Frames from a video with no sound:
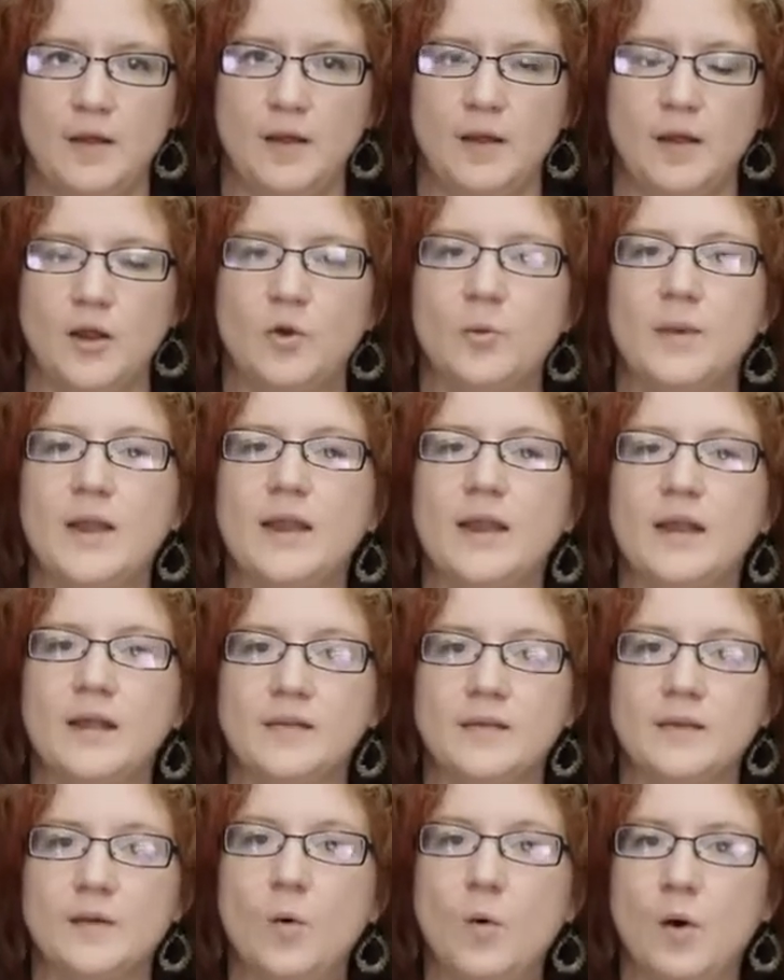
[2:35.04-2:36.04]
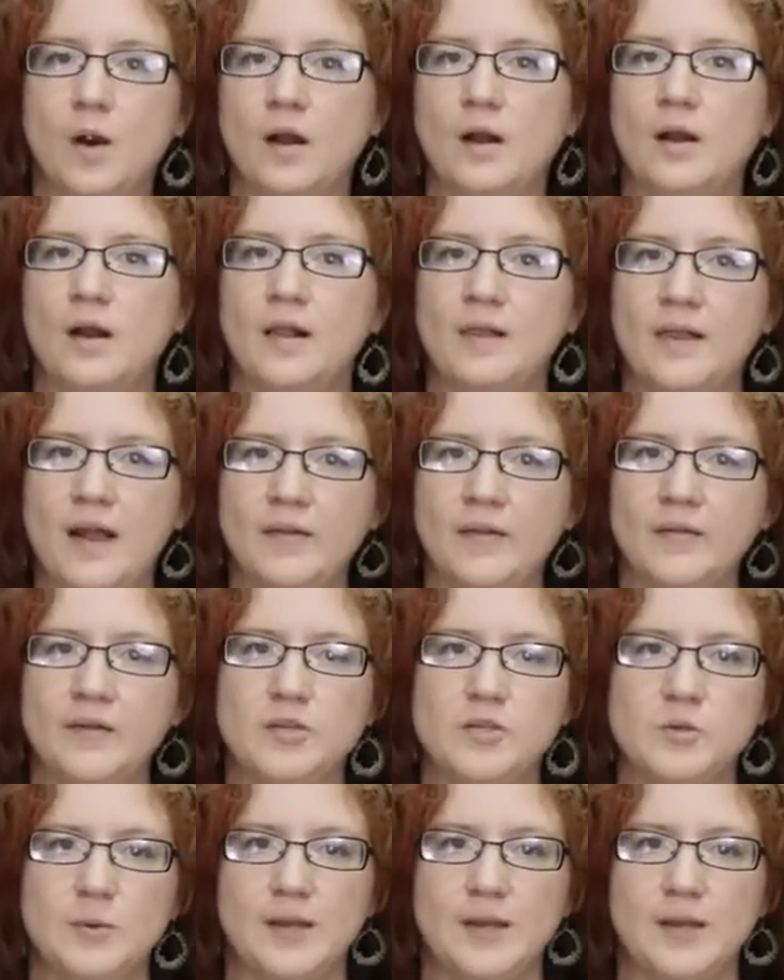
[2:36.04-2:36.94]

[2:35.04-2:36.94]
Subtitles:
Creating a score allows you to